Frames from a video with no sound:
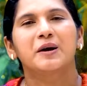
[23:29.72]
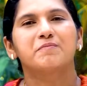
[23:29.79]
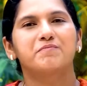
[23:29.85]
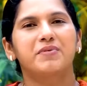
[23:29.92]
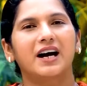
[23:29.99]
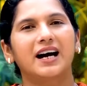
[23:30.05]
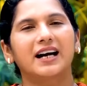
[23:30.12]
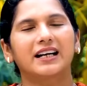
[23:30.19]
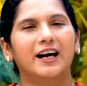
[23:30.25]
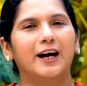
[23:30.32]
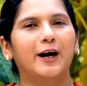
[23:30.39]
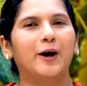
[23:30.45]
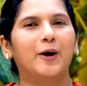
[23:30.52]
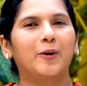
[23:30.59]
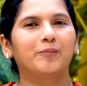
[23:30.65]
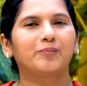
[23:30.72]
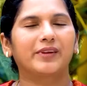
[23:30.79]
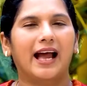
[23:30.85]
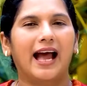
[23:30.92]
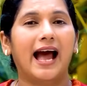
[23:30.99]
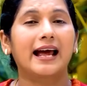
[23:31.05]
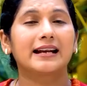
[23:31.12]
But
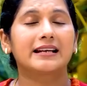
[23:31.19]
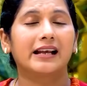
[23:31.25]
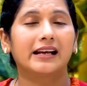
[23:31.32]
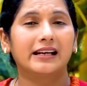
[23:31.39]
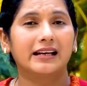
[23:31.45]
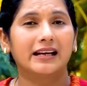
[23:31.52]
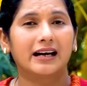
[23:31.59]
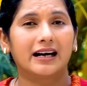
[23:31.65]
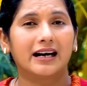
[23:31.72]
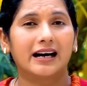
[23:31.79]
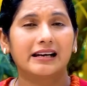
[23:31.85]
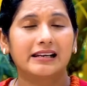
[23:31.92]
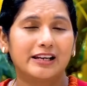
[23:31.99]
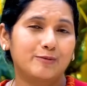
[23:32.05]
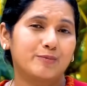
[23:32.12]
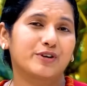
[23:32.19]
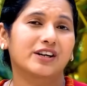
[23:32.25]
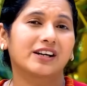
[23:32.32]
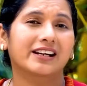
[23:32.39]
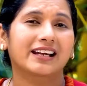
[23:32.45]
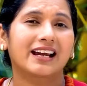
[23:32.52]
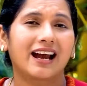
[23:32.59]
and a
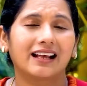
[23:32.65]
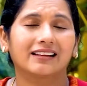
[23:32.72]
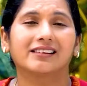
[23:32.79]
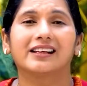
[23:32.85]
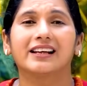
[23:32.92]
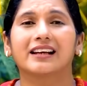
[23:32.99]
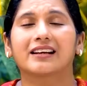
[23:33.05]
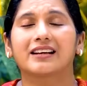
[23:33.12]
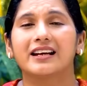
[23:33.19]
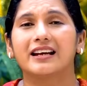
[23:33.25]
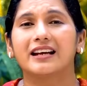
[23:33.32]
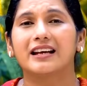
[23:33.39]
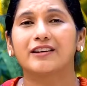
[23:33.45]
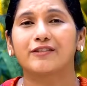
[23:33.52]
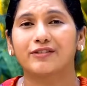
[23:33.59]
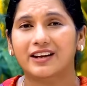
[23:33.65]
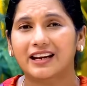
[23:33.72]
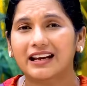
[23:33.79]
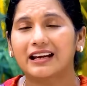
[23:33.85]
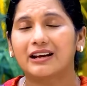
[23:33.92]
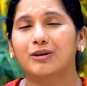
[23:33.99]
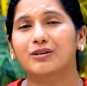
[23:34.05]
liberal Catholic, if
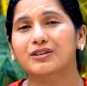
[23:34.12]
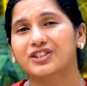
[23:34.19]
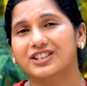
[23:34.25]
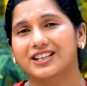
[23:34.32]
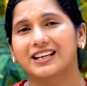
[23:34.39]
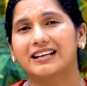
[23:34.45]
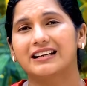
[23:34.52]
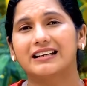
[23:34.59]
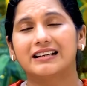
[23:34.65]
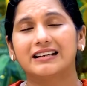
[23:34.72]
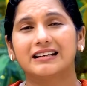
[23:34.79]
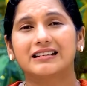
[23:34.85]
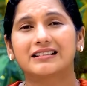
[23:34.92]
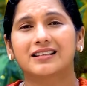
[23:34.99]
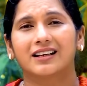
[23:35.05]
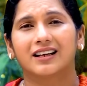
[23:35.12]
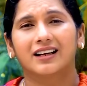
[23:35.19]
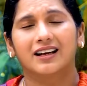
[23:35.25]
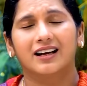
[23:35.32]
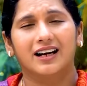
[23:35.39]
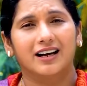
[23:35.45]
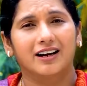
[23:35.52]
he or she is
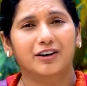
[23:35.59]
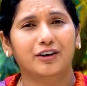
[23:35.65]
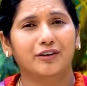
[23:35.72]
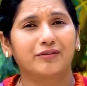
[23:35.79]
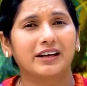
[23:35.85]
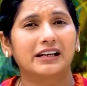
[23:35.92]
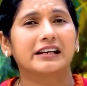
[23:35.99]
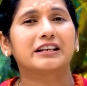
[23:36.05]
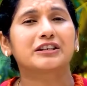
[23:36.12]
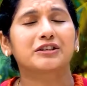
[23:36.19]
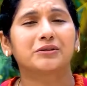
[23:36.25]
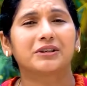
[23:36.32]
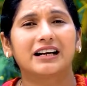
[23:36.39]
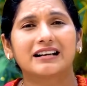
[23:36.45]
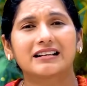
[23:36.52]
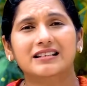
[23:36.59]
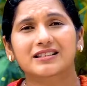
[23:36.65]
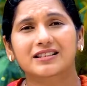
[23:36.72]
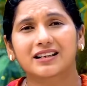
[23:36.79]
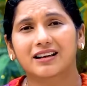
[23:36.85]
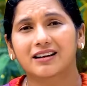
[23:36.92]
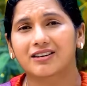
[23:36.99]
revealing to us
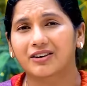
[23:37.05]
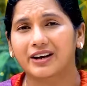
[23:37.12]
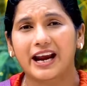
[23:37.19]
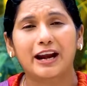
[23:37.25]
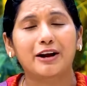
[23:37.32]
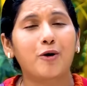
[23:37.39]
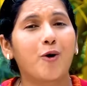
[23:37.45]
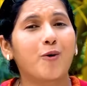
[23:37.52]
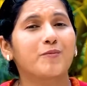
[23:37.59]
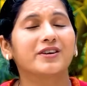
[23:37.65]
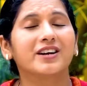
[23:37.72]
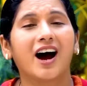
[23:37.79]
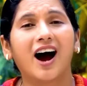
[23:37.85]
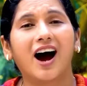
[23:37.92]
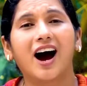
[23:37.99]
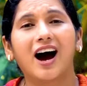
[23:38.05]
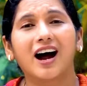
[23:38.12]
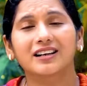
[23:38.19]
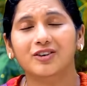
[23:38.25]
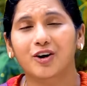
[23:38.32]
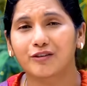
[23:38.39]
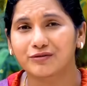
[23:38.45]
the great open
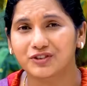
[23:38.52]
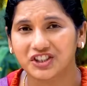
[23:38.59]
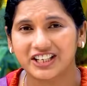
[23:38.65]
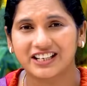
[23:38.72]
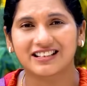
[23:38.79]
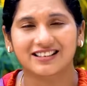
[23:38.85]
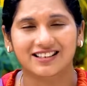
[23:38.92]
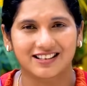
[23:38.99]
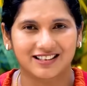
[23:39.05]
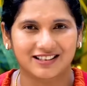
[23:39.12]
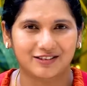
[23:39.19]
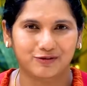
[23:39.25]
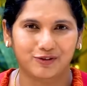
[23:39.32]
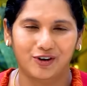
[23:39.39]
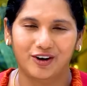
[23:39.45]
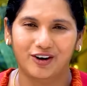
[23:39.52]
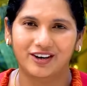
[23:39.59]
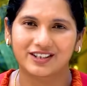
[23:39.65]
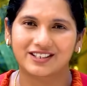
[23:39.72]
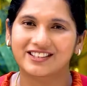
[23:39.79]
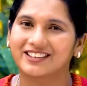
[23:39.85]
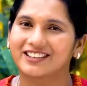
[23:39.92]
heart of Jesus
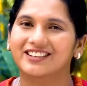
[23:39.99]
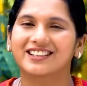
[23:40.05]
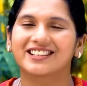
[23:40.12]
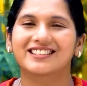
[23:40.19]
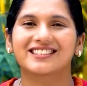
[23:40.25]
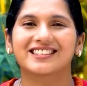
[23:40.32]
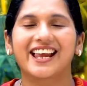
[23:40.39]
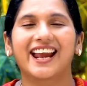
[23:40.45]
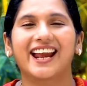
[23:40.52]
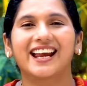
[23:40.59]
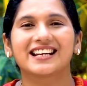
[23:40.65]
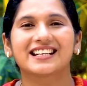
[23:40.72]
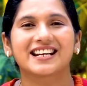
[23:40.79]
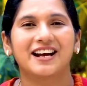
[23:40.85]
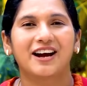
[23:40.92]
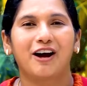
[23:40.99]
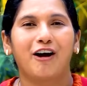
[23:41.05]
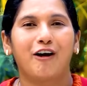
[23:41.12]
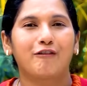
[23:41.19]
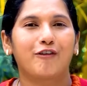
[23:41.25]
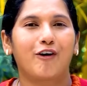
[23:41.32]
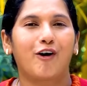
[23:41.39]
for sinner and saint,
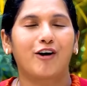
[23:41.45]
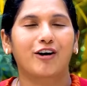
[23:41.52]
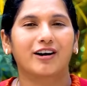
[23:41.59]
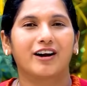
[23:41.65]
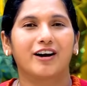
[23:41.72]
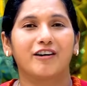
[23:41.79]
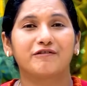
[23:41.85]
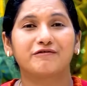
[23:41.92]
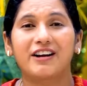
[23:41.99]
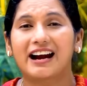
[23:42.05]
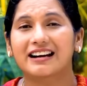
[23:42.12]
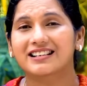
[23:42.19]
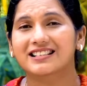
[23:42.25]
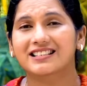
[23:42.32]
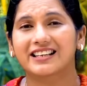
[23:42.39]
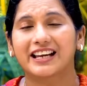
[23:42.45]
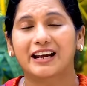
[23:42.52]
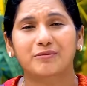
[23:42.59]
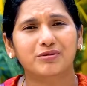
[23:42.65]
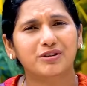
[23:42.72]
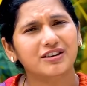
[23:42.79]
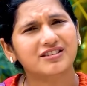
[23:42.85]
for Pharisee
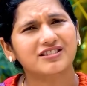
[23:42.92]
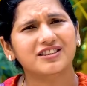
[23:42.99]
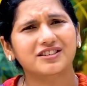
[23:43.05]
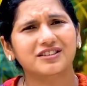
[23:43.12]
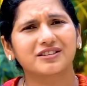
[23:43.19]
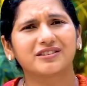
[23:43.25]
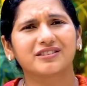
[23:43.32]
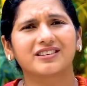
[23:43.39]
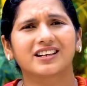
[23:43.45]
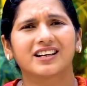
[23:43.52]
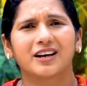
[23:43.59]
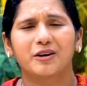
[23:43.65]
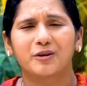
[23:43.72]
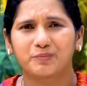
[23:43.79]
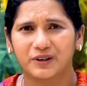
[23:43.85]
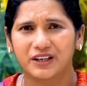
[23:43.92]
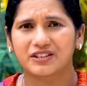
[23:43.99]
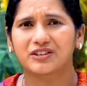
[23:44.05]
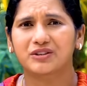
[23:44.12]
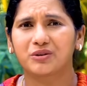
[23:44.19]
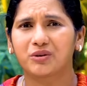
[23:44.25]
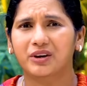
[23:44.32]
and prostitute,
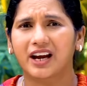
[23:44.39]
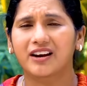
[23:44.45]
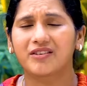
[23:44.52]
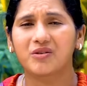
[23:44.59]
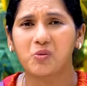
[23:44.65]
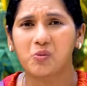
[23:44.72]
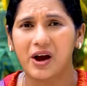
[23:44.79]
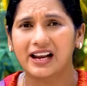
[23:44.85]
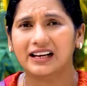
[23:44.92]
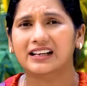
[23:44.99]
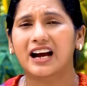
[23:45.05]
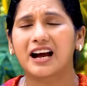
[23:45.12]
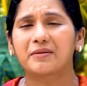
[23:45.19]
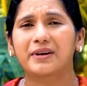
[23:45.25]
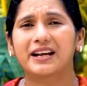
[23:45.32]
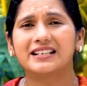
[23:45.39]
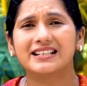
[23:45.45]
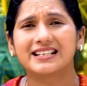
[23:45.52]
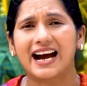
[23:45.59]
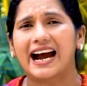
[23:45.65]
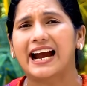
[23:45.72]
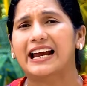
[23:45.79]
person who can welcome
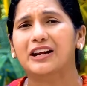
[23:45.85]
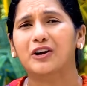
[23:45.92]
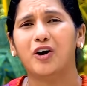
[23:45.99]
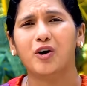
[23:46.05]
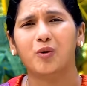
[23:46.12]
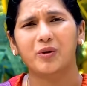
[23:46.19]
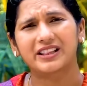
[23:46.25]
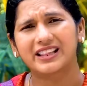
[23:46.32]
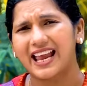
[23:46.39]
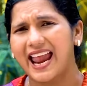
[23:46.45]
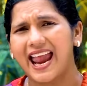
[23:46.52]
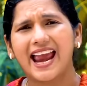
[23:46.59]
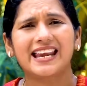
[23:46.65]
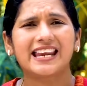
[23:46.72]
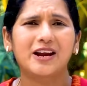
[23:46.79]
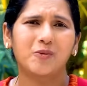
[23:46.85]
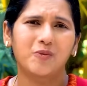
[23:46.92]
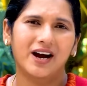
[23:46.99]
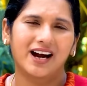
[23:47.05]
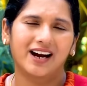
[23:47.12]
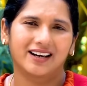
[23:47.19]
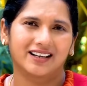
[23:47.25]
and dialogue with
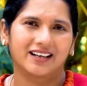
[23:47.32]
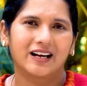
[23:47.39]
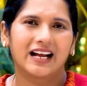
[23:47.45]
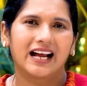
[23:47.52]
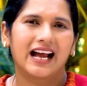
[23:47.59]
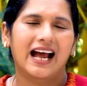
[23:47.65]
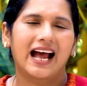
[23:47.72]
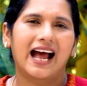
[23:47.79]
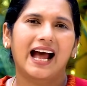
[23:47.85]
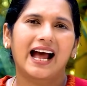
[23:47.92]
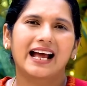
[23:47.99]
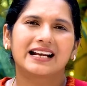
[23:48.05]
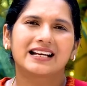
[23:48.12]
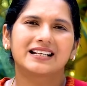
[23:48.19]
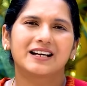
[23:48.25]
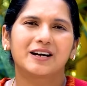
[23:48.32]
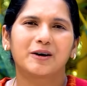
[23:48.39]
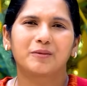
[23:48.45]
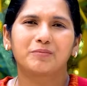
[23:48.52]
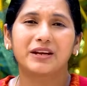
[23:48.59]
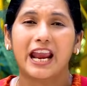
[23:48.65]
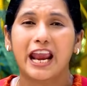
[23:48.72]
anyone and
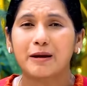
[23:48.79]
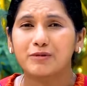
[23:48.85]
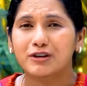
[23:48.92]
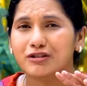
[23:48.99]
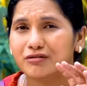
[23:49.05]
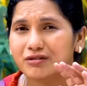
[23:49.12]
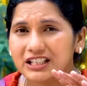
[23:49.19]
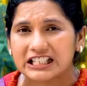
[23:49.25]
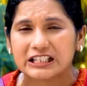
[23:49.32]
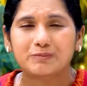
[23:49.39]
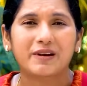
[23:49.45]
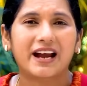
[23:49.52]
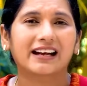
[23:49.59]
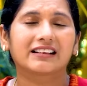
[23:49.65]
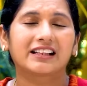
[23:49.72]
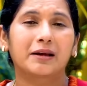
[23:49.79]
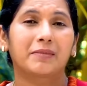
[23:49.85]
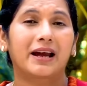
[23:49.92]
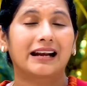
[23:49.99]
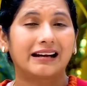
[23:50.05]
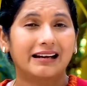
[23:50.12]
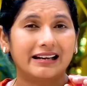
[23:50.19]
be able to respect
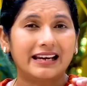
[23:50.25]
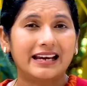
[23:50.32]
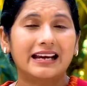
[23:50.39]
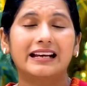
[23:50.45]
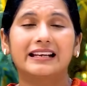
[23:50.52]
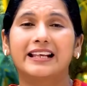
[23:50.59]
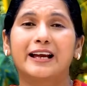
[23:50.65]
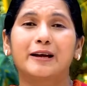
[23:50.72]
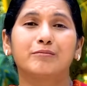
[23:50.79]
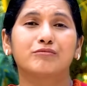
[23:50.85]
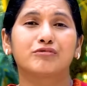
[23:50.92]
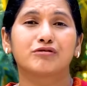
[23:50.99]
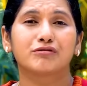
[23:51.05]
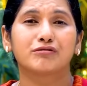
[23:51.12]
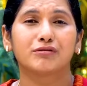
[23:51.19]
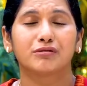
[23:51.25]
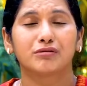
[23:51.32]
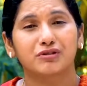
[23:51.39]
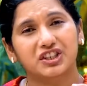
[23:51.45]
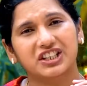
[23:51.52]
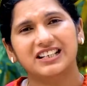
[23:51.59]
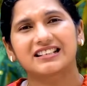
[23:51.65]
them and lead them
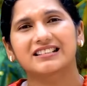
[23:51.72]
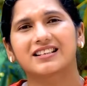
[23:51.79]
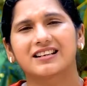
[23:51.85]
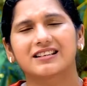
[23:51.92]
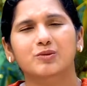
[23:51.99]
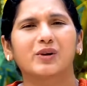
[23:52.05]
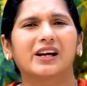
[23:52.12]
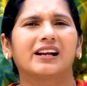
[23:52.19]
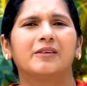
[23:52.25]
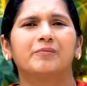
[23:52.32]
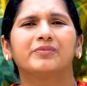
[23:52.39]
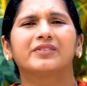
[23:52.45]
to Jesus, well,